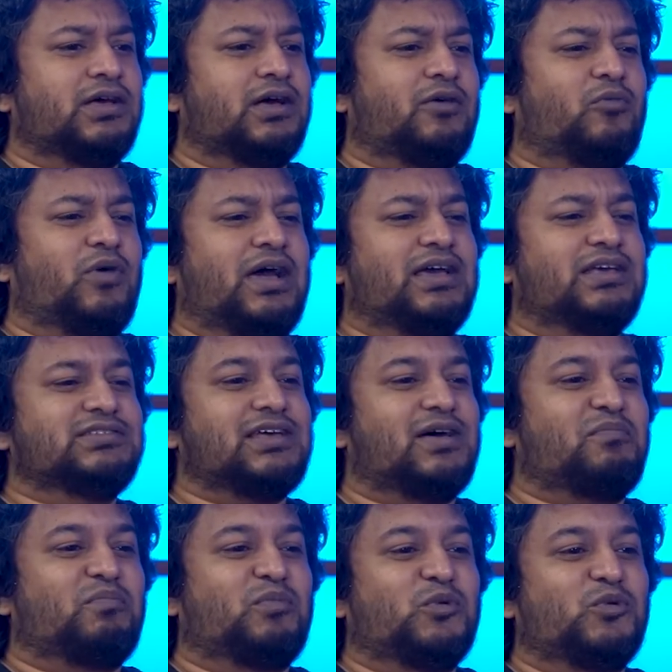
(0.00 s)
why is our
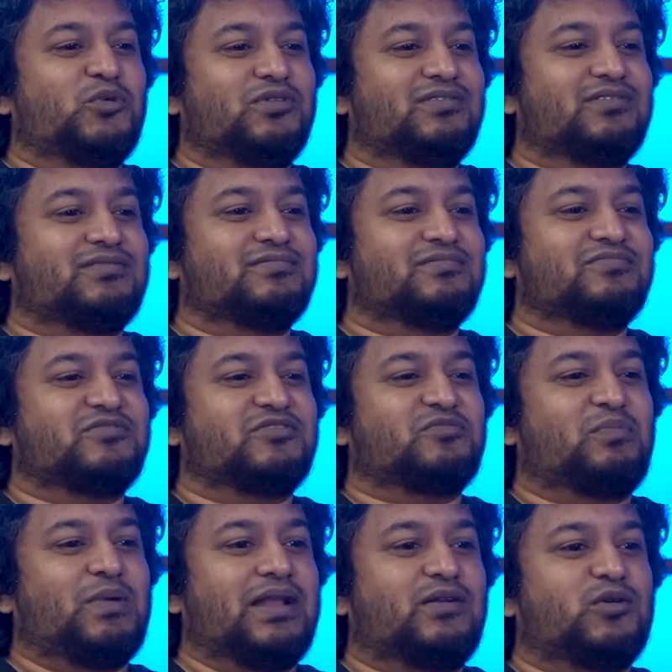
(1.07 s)
pool
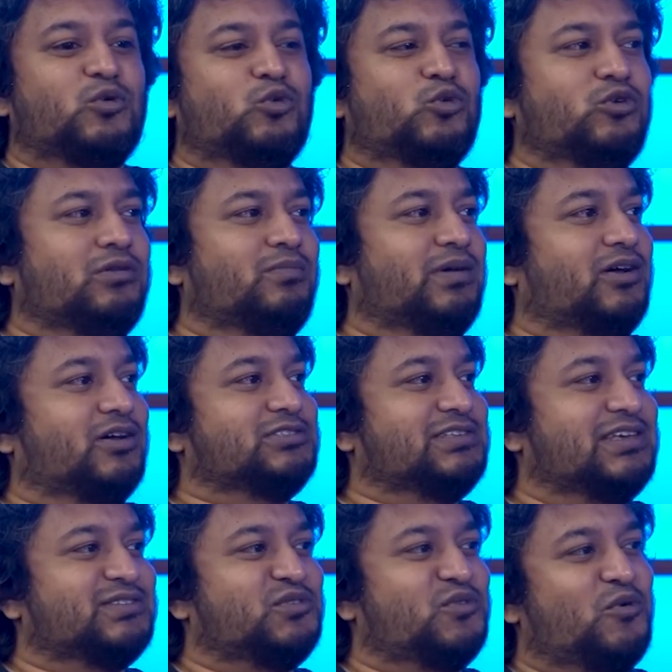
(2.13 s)
spelled ool? Because
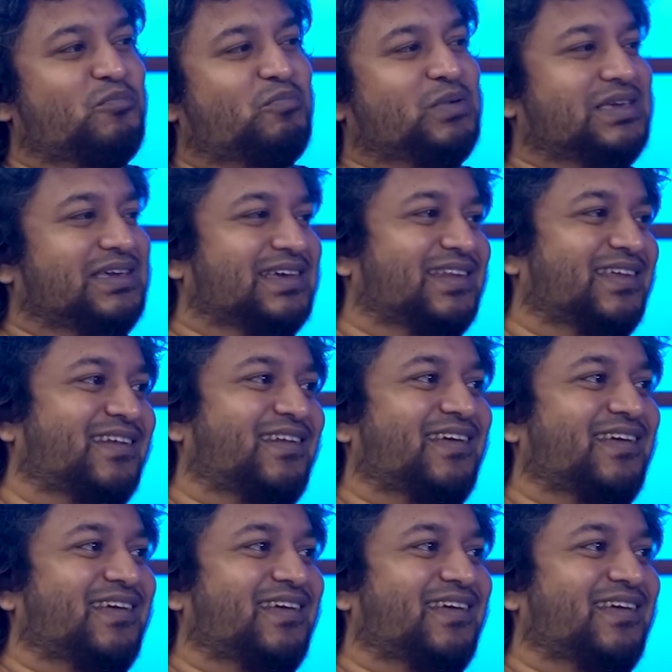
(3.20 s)
there's no P in it.